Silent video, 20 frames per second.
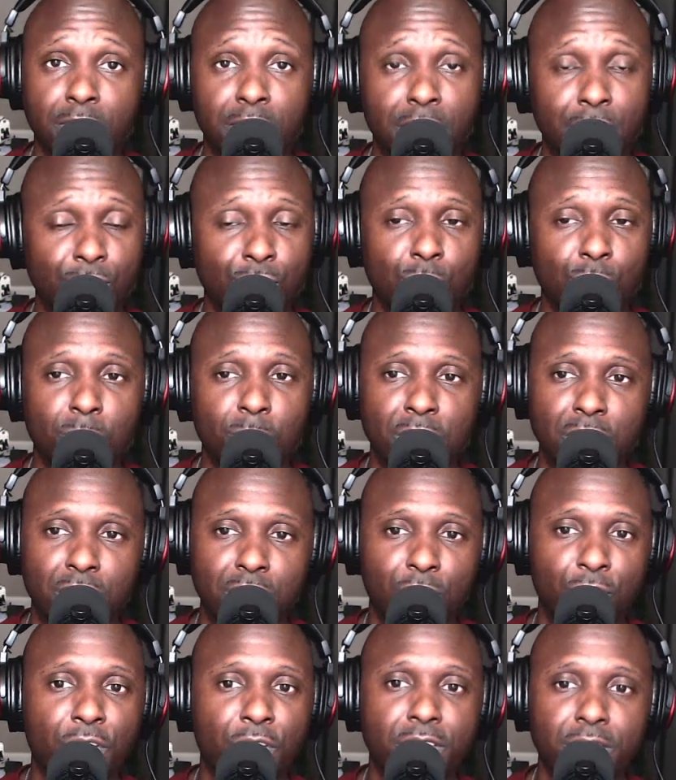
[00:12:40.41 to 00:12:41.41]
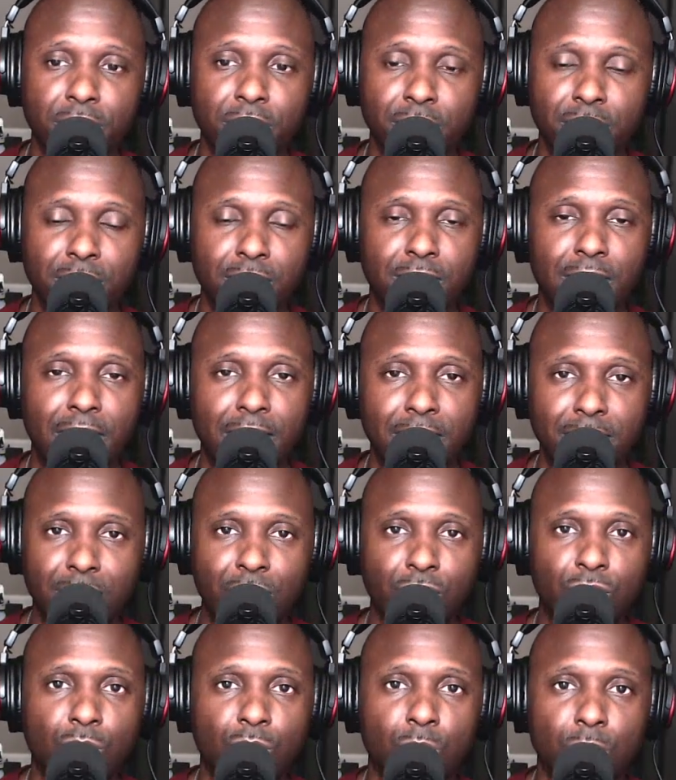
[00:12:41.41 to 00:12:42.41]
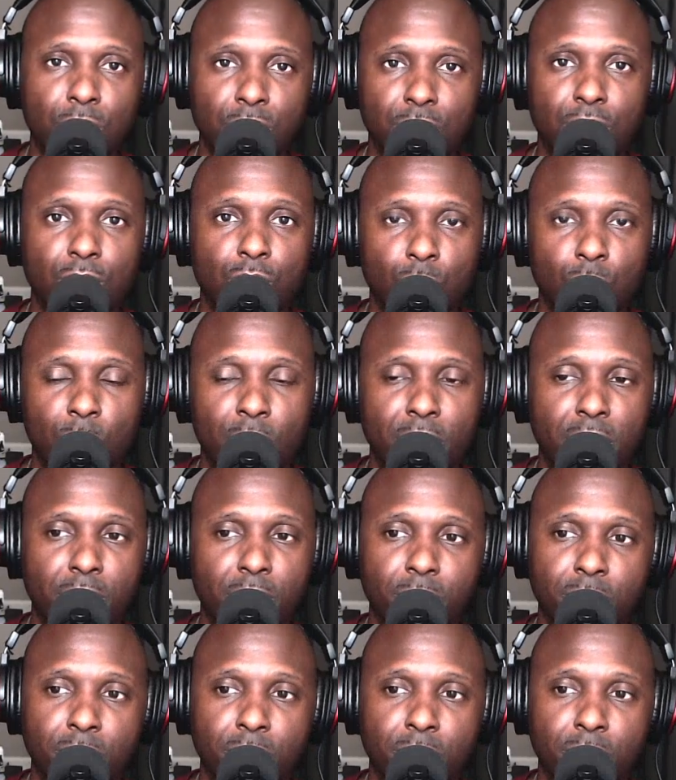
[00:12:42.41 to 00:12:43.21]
They've specifically designed this unit this way.